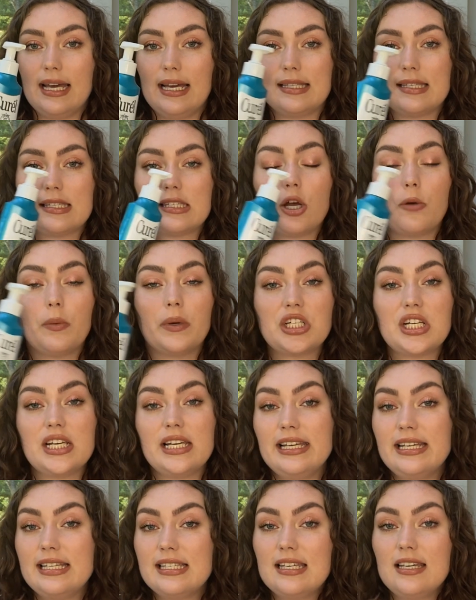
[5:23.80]
so much
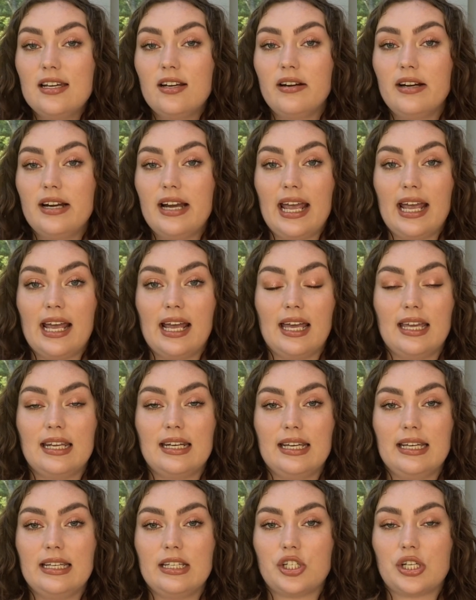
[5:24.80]
easier, and
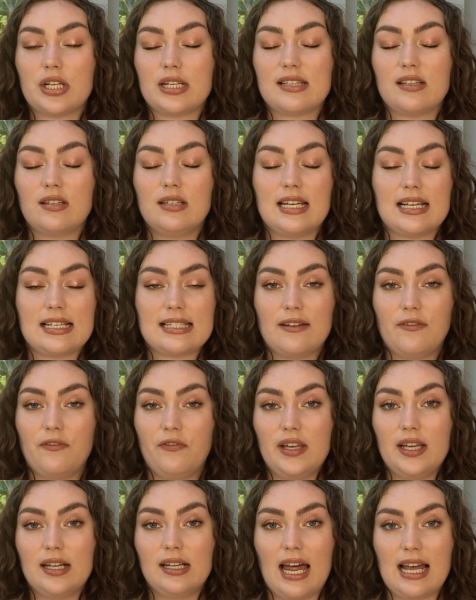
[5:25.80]
it just doesn't
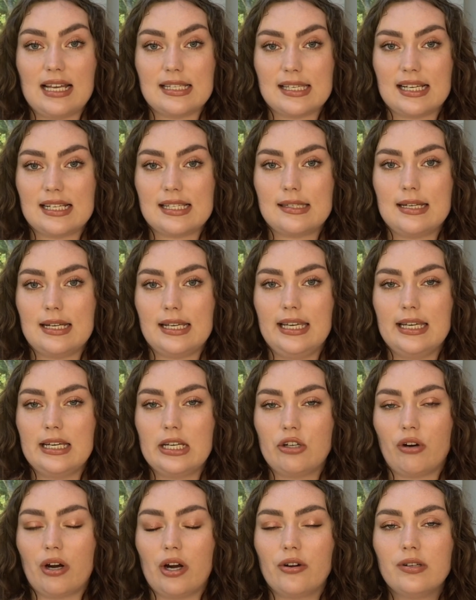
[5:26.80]
feel as sticky
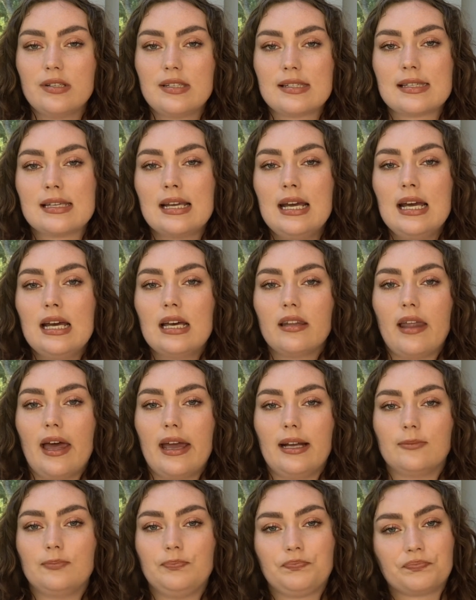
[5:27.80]
and gross.
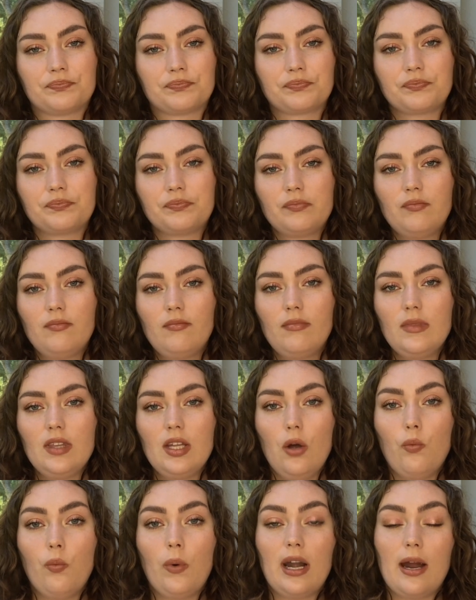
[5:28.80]

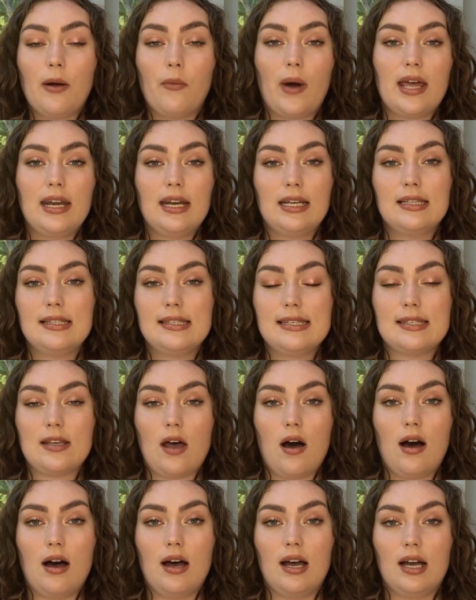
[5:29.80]
When I went and
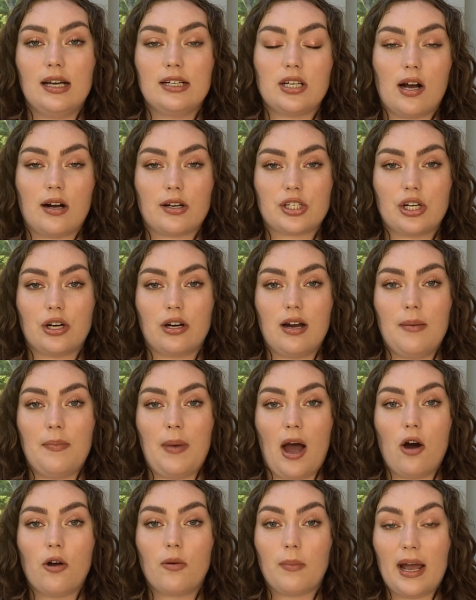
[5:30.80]
saw a doctor
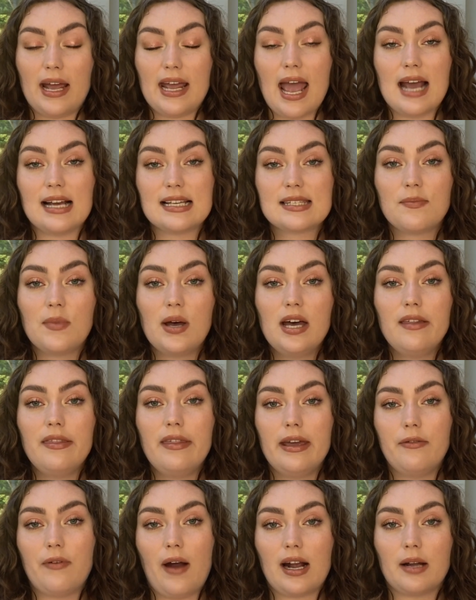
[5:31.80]
about my eczema,
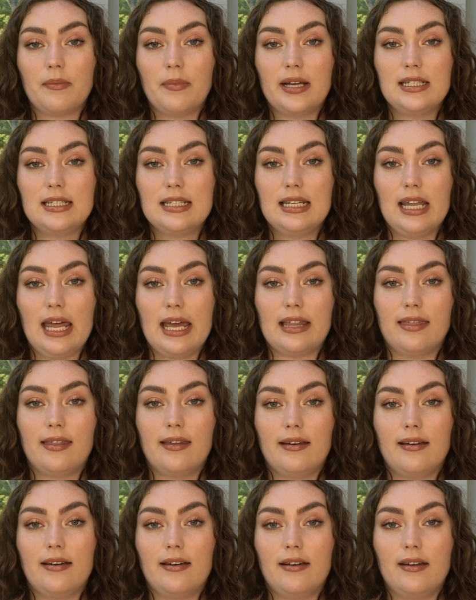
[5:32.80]
they recommended
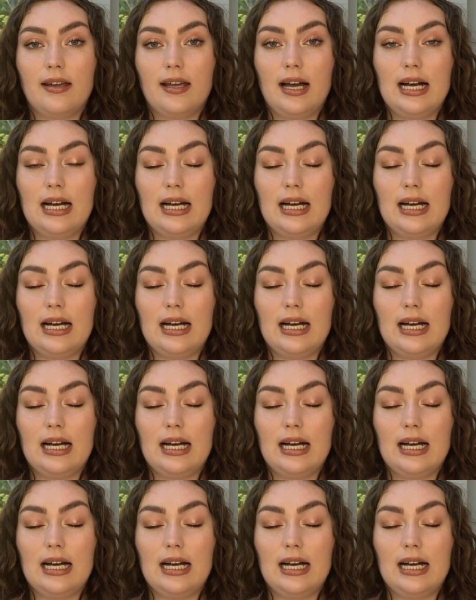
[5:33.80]
the